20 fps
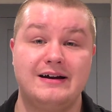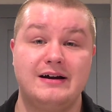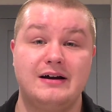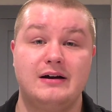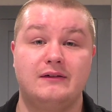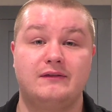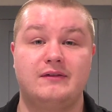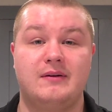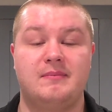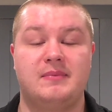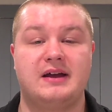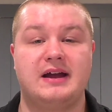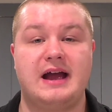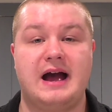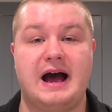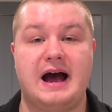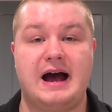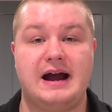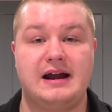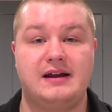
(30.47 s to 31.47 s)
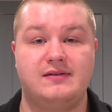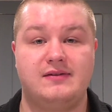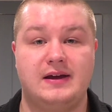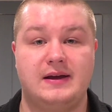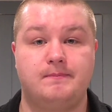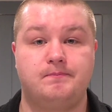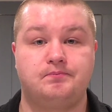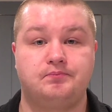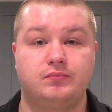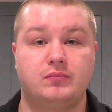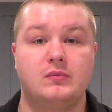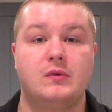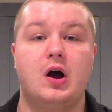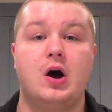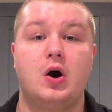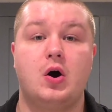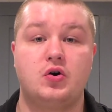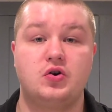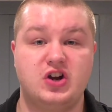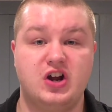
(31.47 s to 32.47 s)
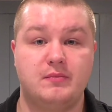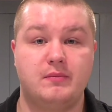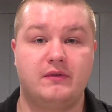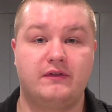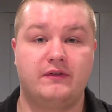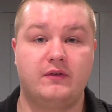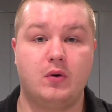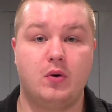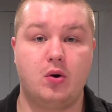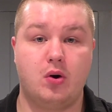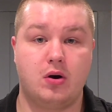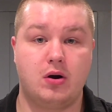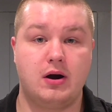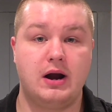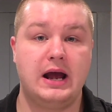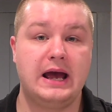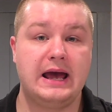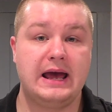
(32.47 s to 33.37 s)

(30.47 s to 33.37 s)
from the guy that owned it before,